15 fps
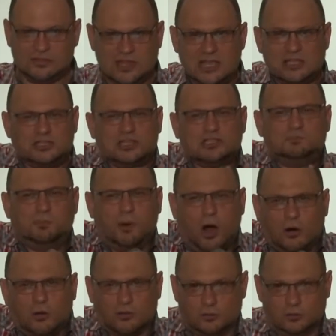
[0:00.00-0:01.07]
they just
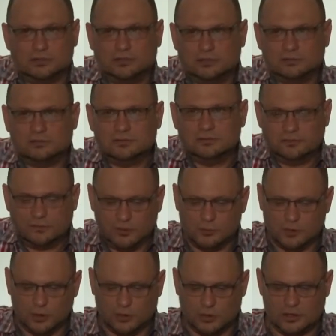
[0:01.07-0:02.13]
borrowed from
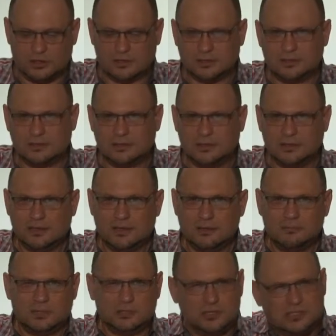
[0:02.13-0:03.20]
the Lord.
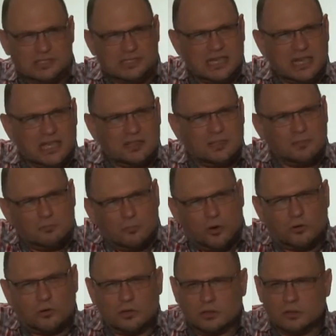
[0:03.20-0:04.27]
But you see the
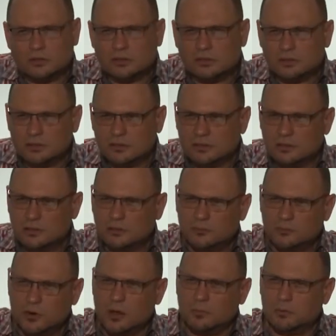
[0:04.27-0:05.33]
moral
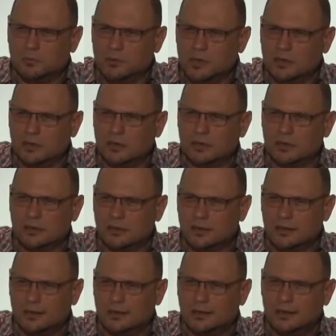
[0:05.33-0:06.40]
problem here?
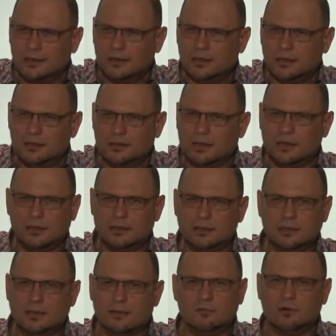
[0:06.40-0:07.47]
They
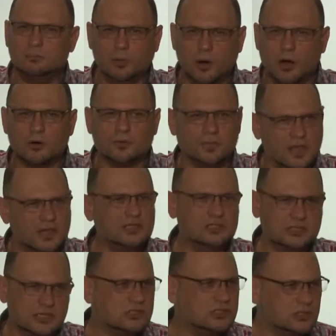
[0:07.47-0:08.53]
never borrowed, they
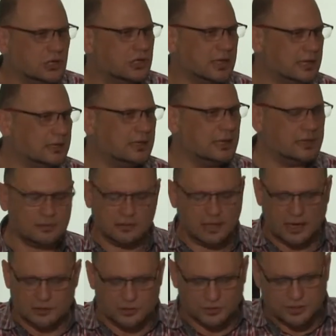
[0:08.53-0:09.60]
just took it. And
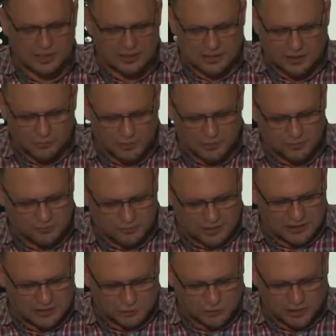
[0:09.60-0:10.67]
I don't think they were
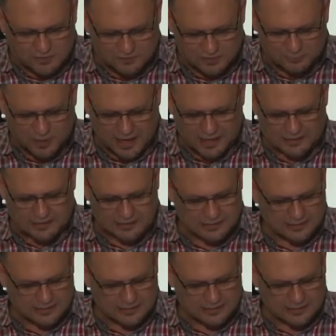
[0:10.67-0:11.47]
ready to give it back.